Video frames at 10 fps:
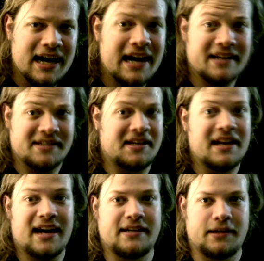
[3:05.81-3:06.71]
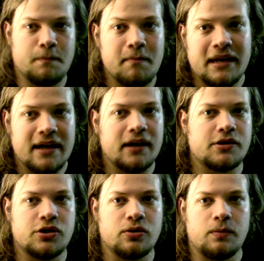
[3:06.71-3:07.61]
It's connected me
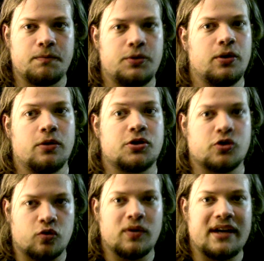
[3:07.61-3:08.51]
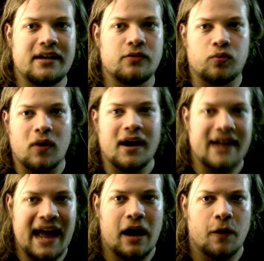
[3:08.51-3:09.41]
to your screen right
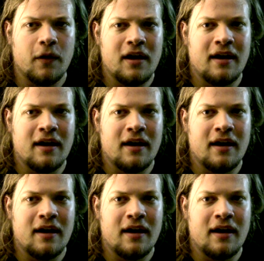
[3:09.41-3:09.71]
now.